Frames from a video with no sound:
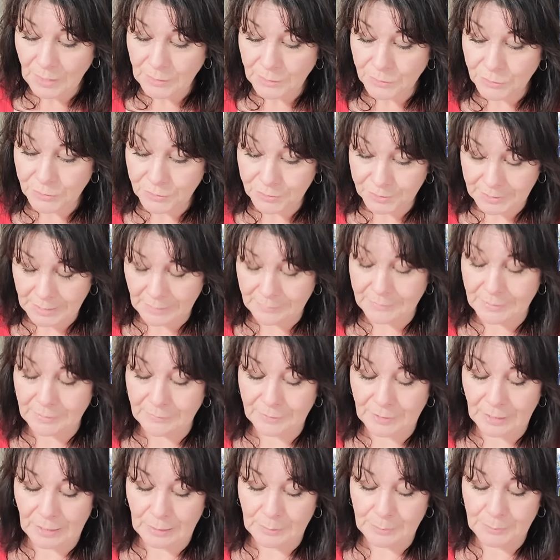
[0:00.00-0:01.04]
Seven of
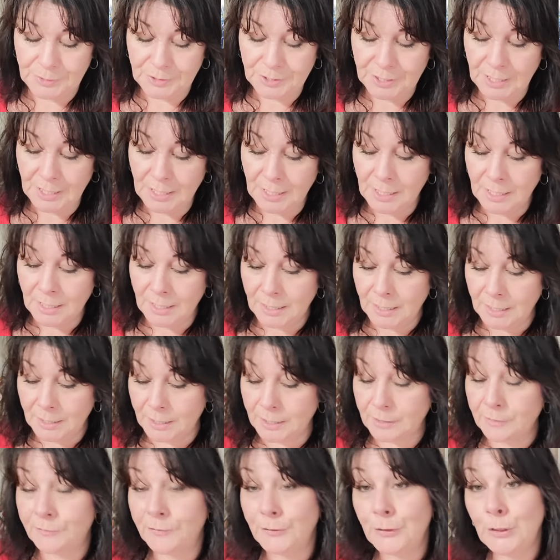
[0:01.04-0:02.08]
Cups.
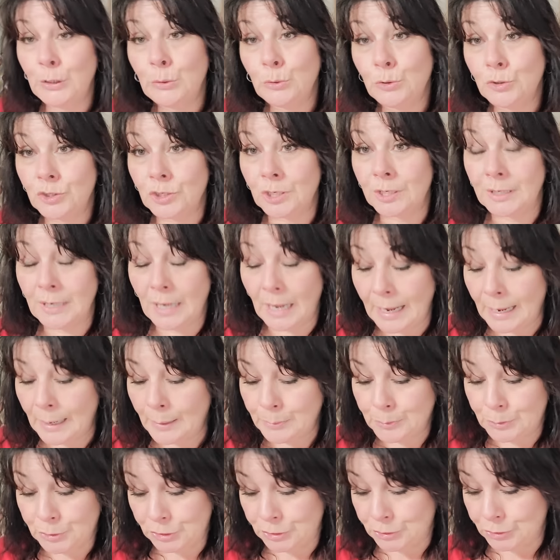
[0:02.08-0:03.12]
Confusion,
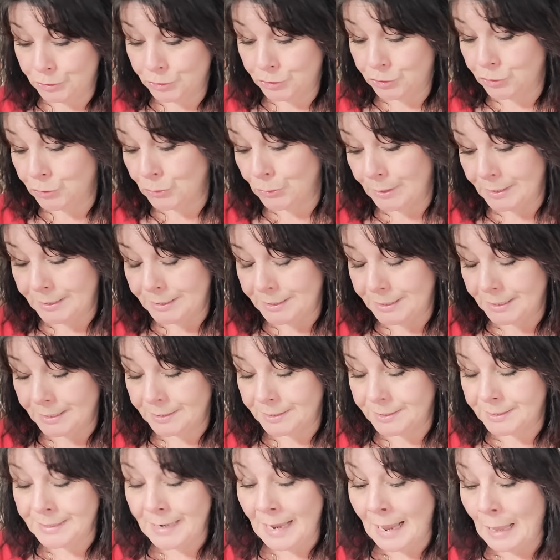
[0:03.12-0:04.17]
options,
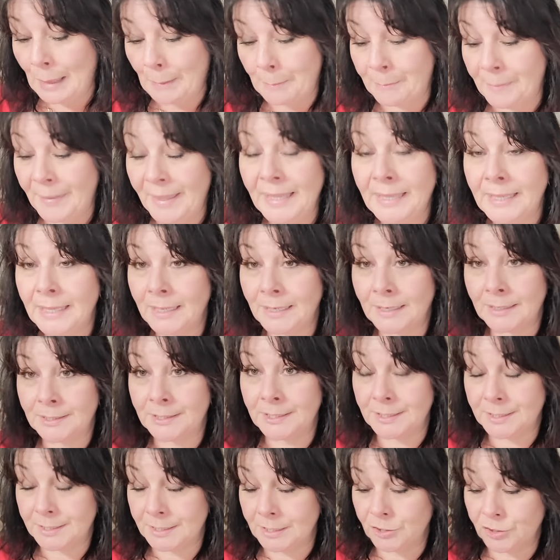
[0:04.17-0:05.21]
choices, not making a
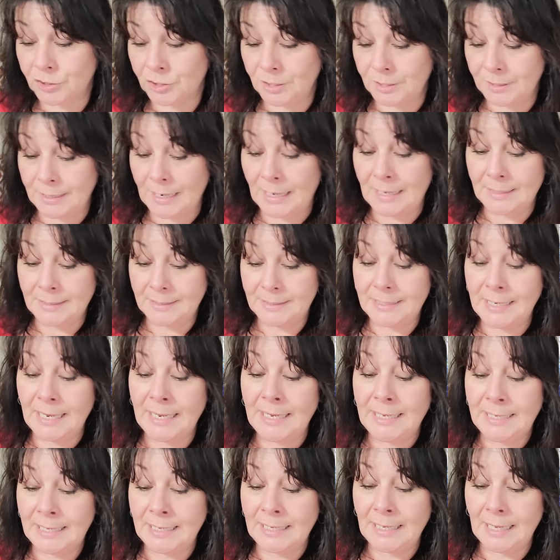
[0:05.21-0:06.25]
decision, not
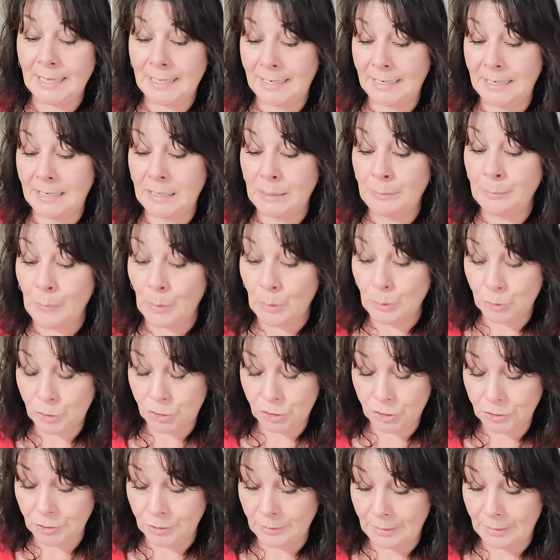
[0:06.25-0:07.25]
taking any emotional